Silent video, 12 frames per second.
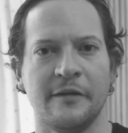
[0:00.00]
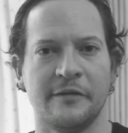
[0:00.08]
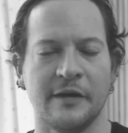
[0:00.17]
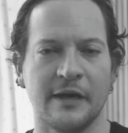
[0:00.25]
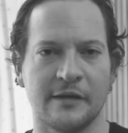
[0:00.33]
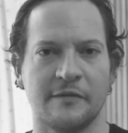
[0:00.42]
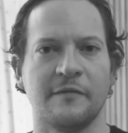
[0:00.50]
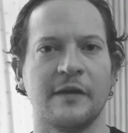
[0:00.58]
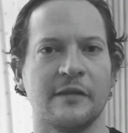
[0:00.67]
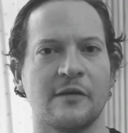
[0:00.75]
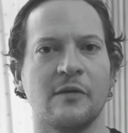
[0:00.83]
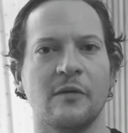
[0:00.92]
to
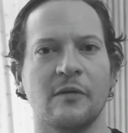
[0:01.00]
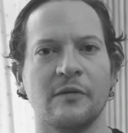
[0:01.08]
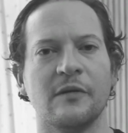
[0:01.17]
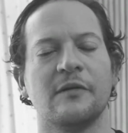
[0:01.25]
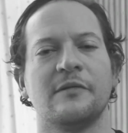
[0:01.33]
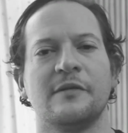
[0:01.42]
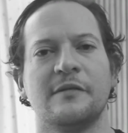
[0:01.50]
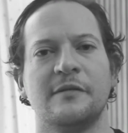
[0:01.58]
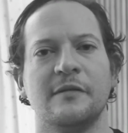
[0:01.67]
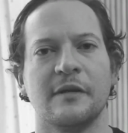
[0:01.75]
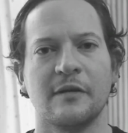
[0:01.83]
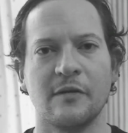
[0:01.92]
activate the core, not just
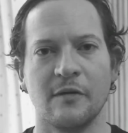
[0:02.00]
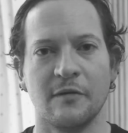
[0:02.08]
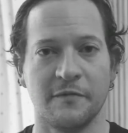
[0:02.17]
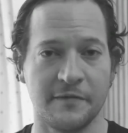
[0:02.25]
doing core for